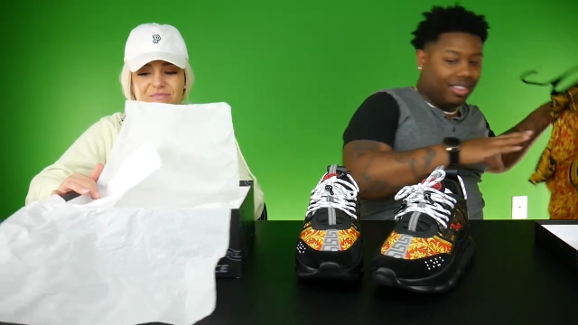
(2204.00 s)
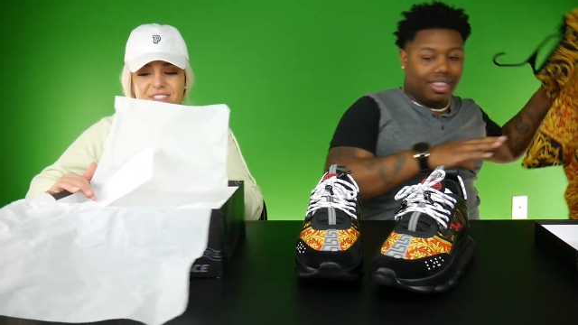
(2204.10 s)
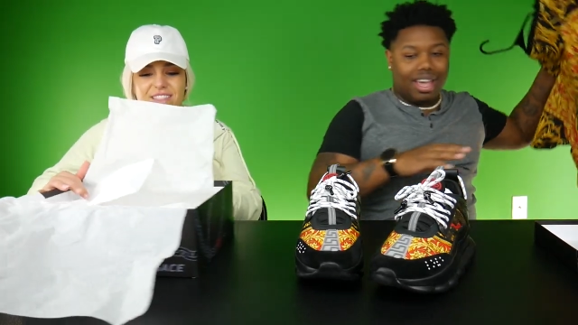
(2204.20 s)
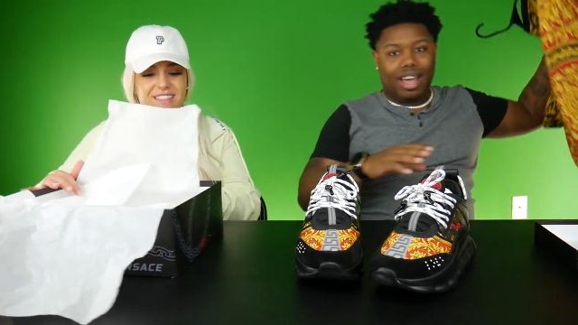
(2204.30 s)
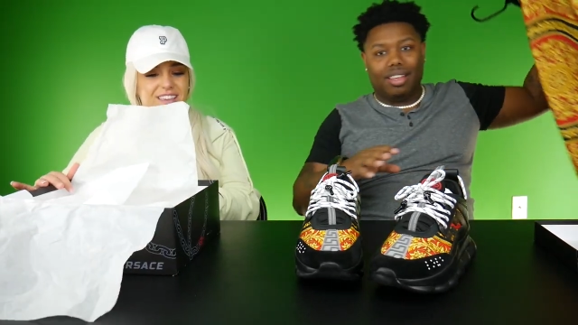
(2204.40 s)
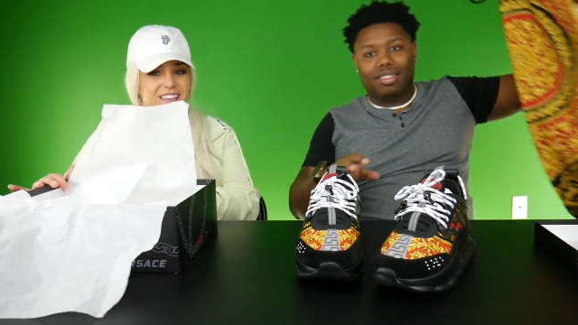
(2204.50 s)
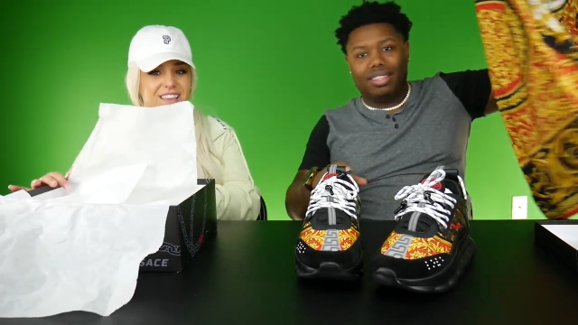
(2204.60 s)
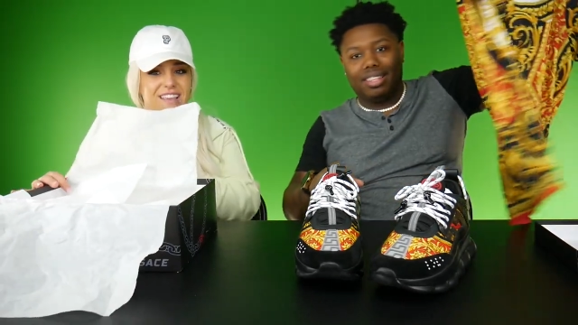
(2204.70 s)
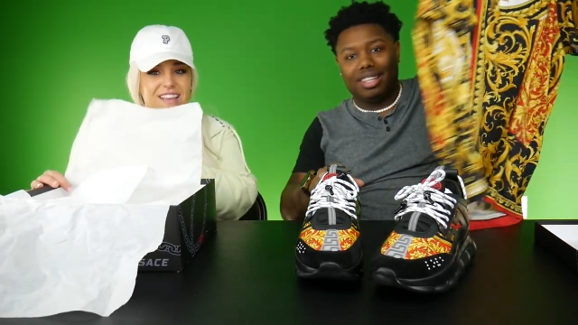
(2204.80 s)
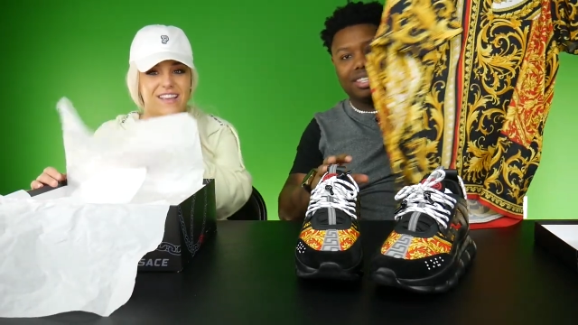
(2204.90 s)

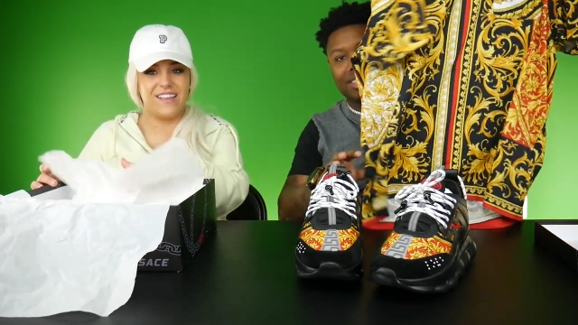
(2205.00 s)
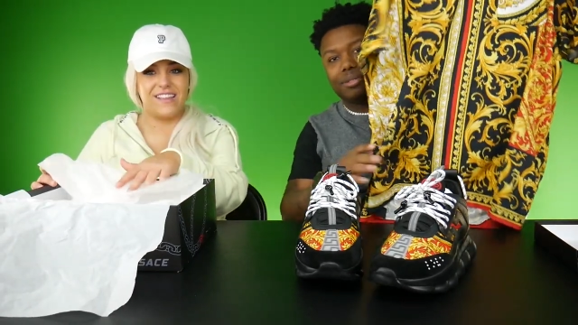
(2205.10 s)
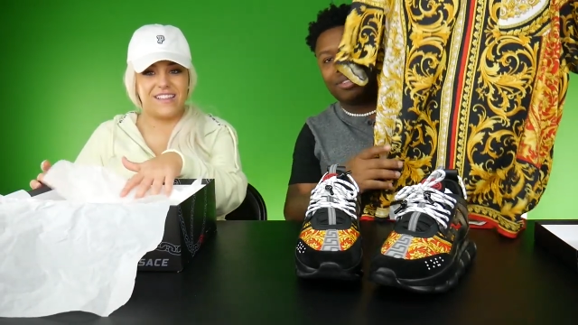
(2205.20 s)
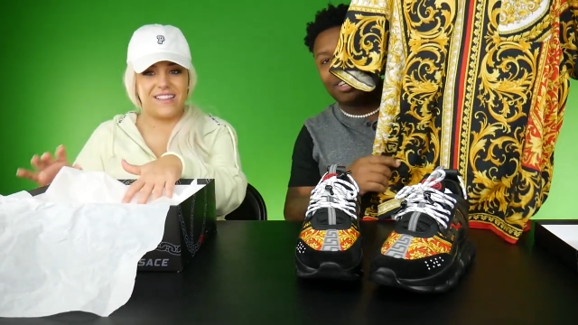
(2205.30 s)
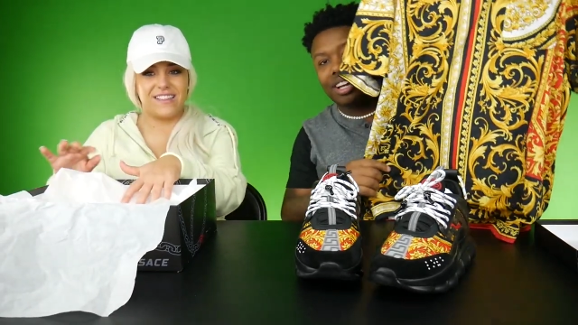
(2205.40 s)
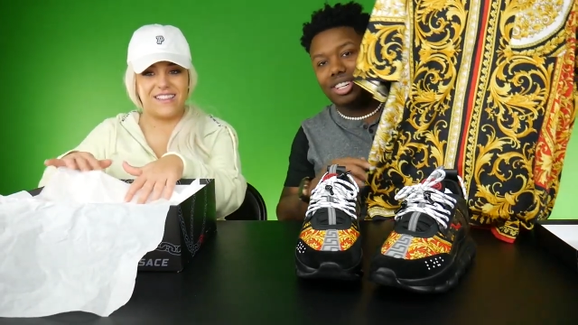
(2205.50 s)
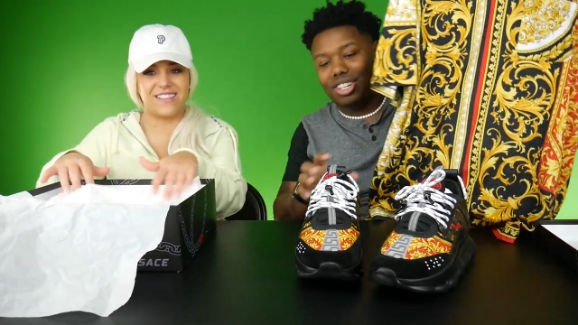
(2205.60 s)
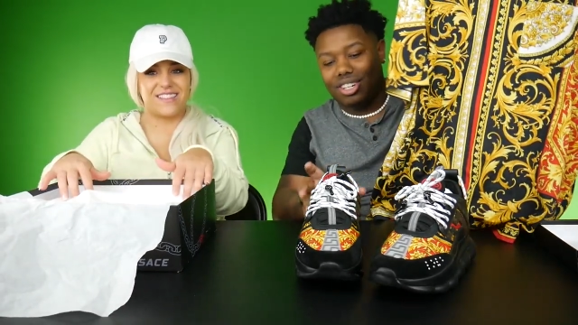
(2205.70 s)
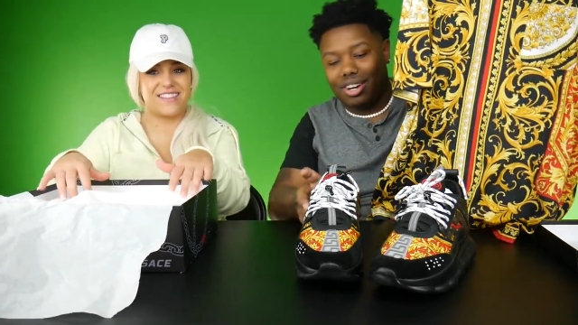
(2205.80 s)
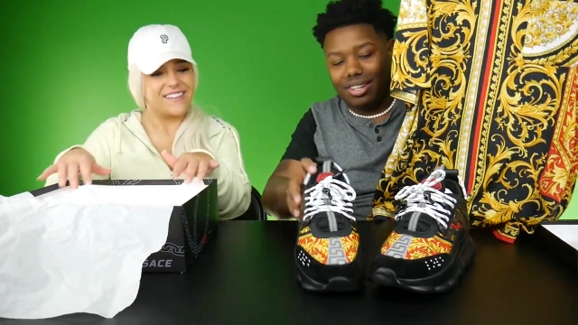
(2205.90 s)
Speaker 1: that. This is the
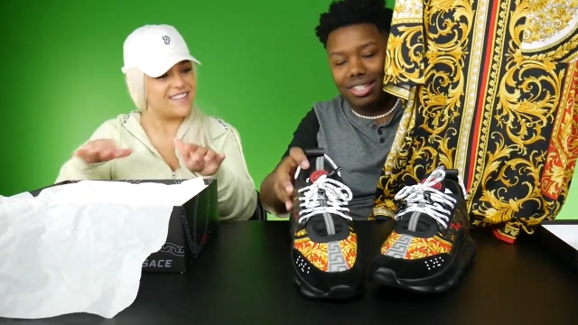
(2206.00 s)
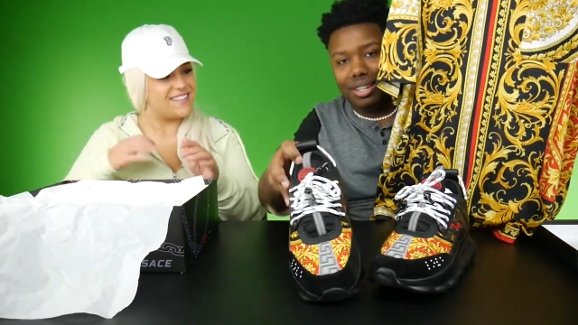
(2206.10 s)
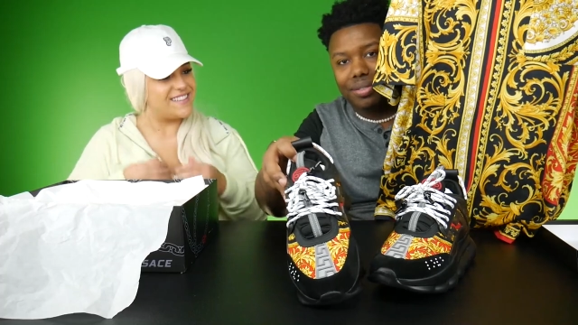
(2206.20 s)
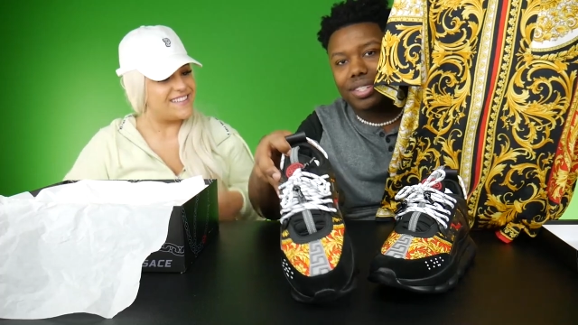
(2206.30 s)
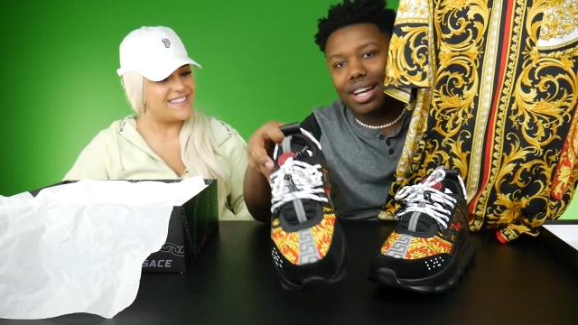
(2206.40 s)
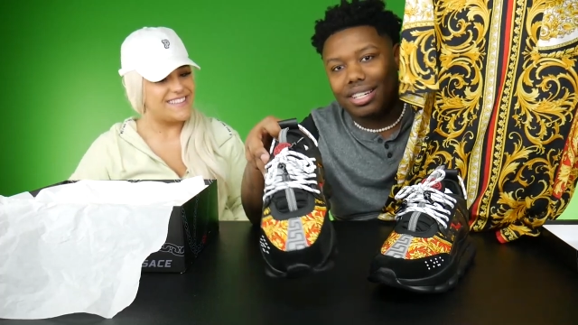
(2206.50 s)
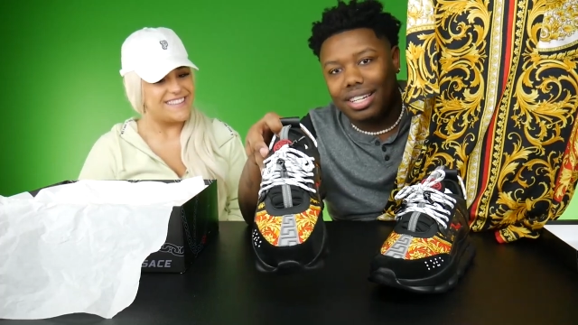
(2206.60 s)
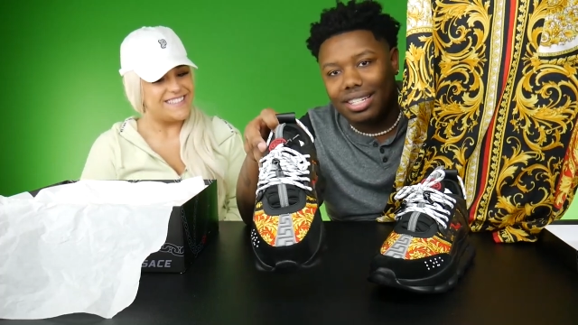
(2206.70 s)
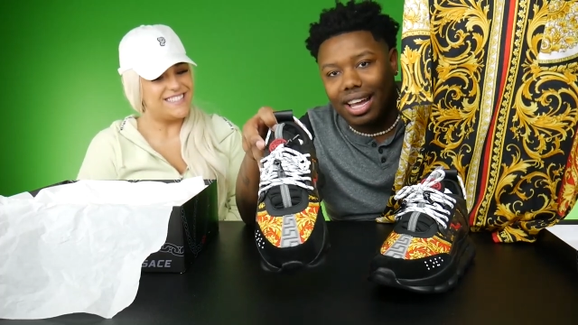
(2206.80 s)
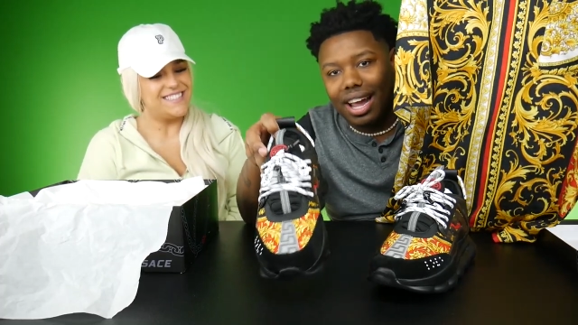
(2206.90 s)
Versace shirt. See the
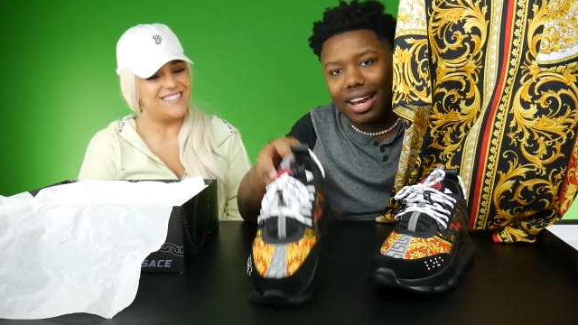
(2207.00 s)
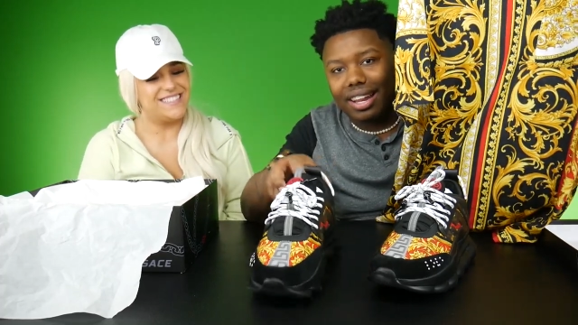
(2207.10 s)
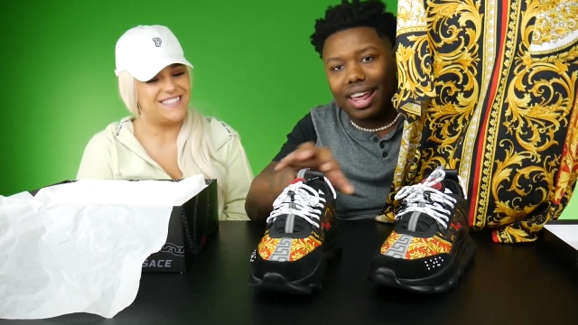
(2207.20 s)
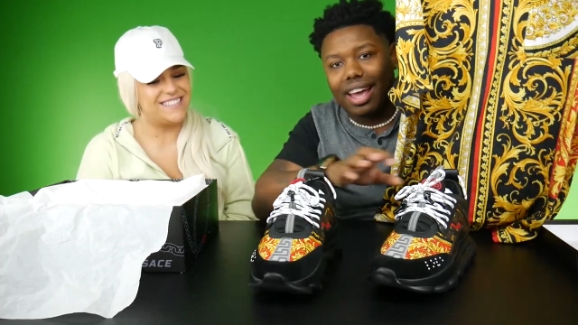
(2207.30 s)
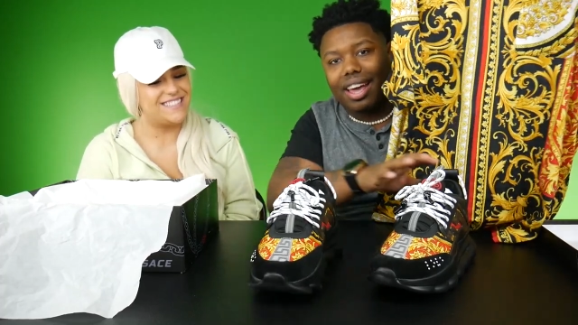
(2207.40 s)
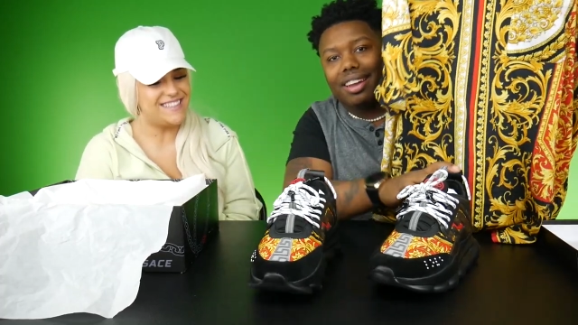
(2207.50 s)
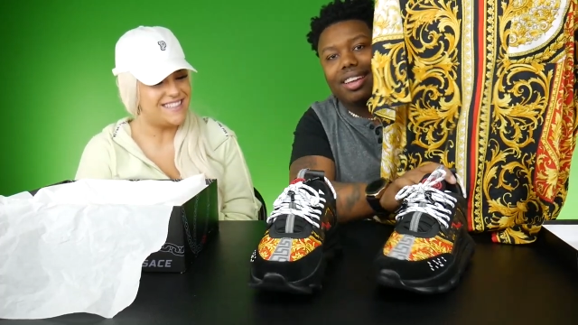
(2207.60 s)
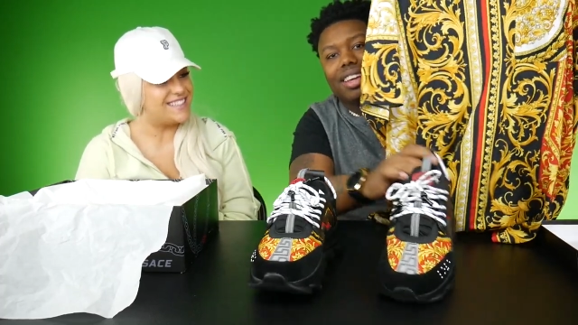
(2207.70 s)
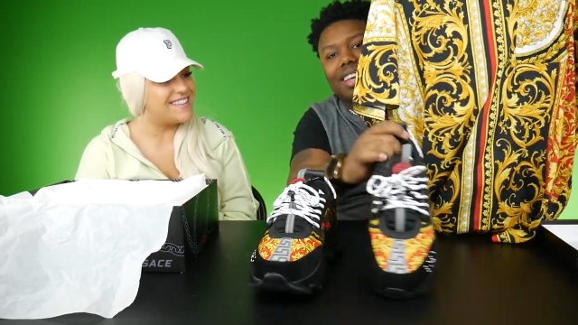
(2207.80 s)
Versace design in that.